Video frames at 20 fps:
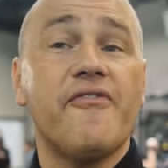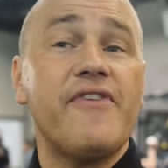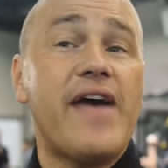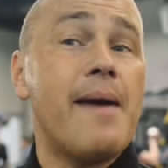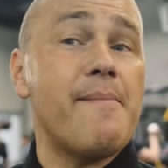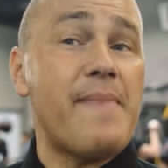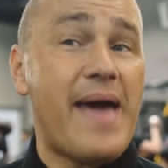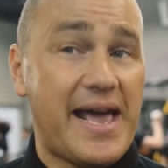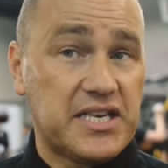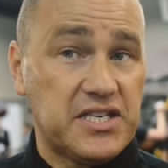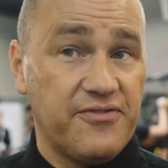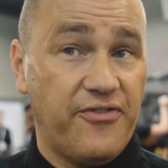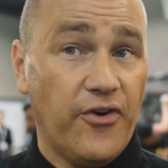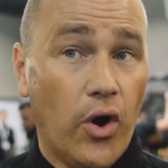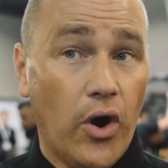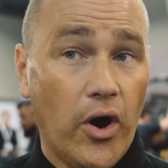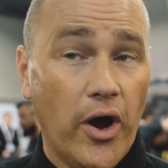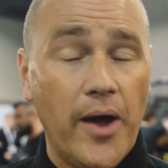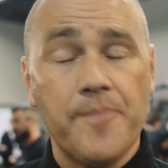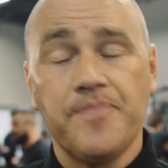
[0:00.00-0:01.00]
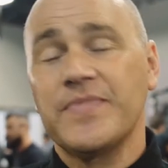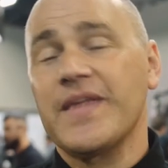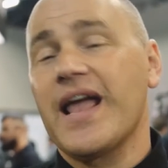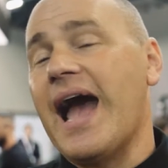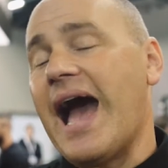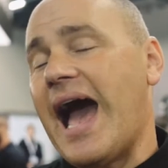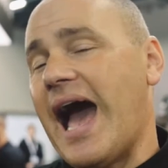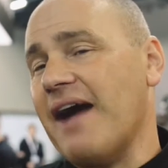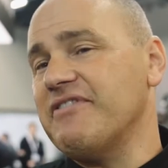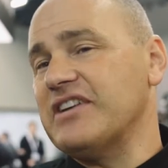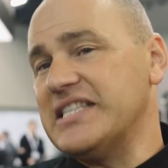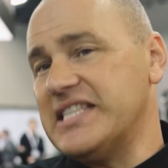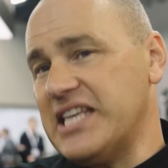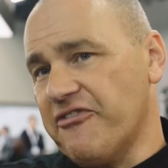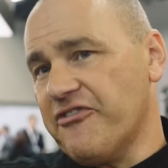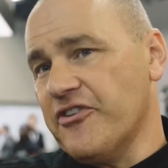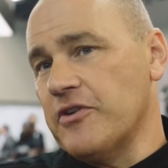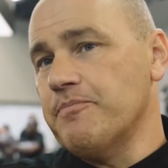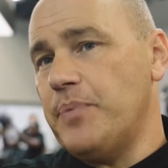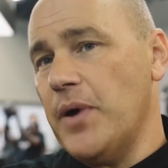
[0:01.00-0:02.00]
MX4 have a
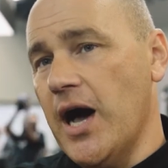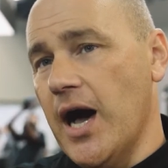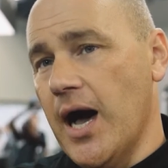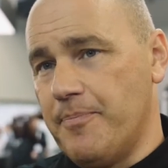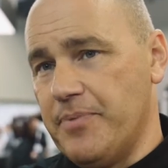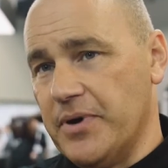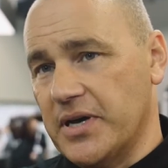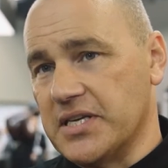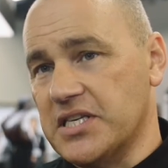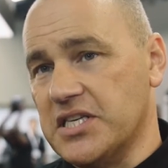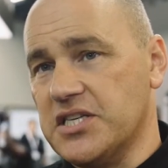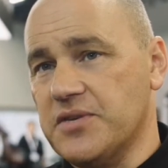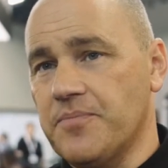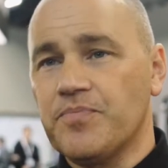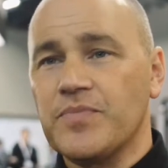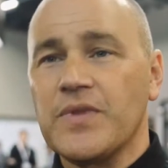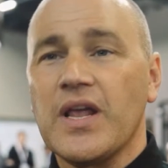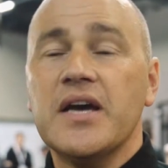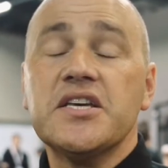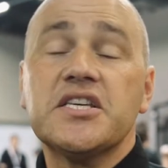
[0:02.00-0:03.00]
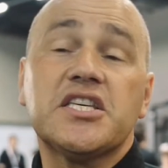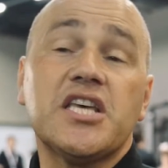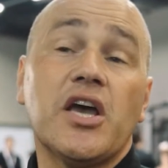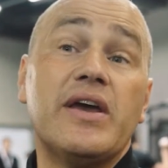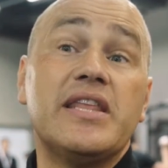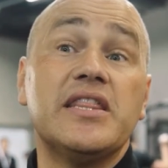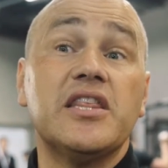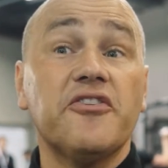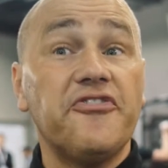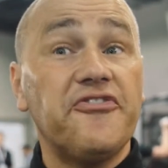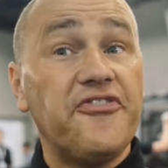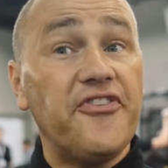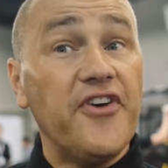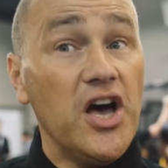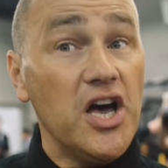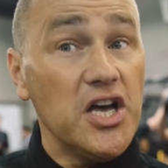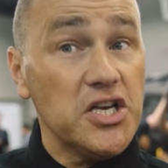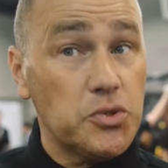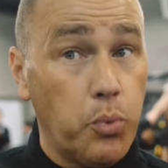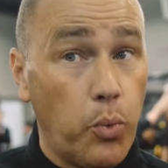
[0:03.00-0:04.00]
different purpose. So in the
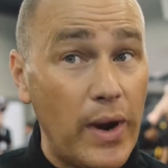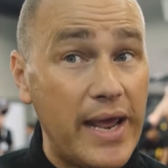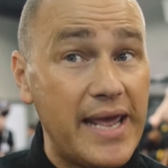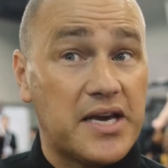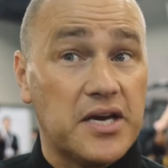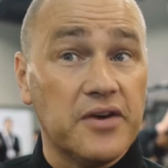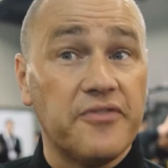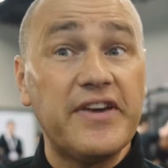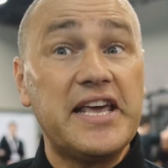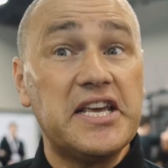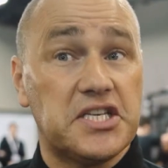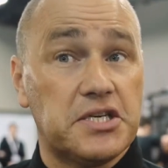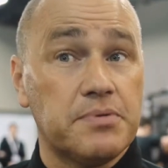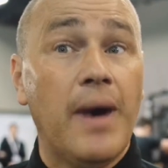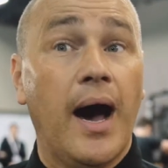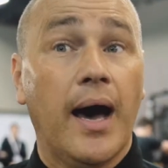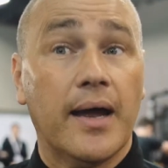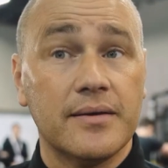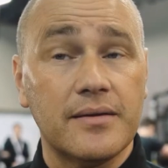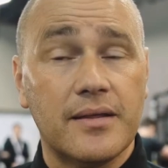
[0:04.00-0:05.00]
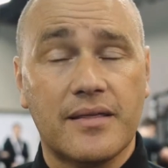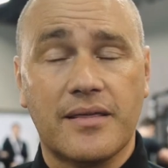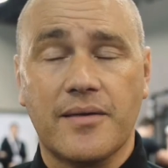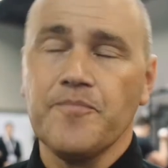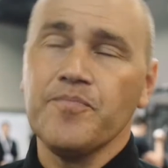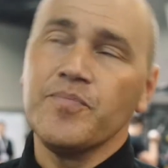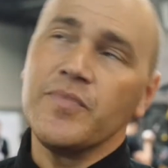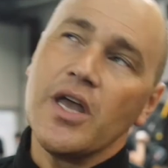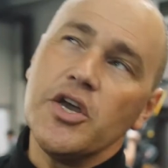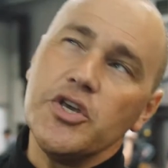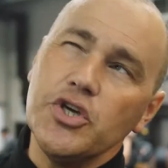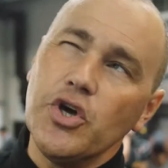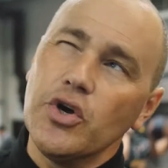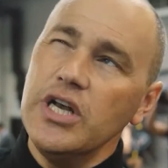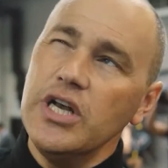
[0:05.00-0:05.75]
first week of each month, you're